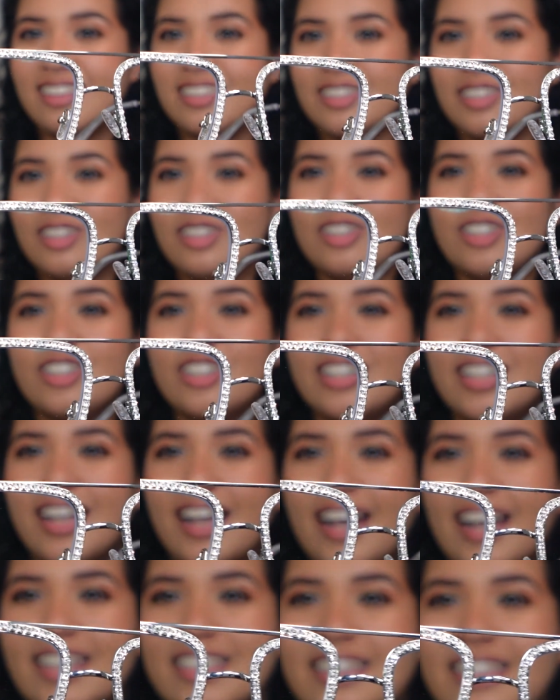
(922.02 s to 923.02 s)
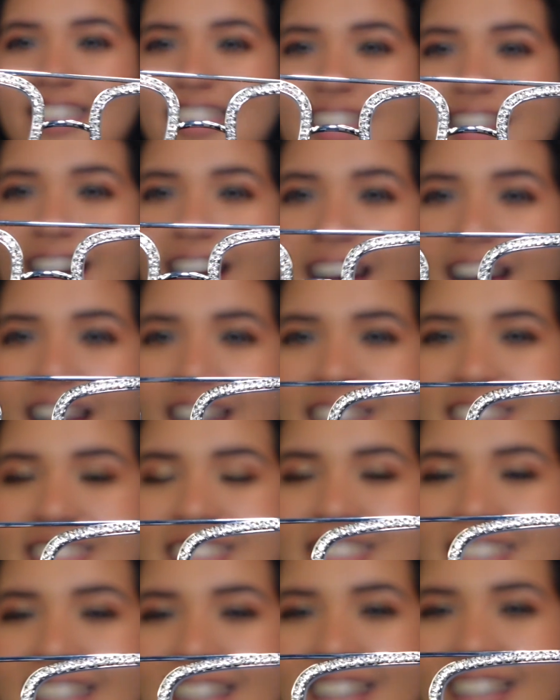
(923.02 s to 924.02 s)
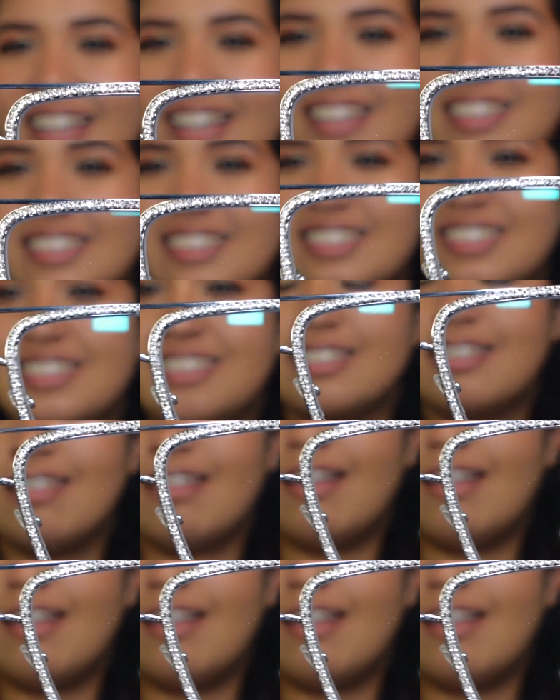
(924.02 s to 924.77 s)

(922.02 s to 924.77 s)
Look at the accent.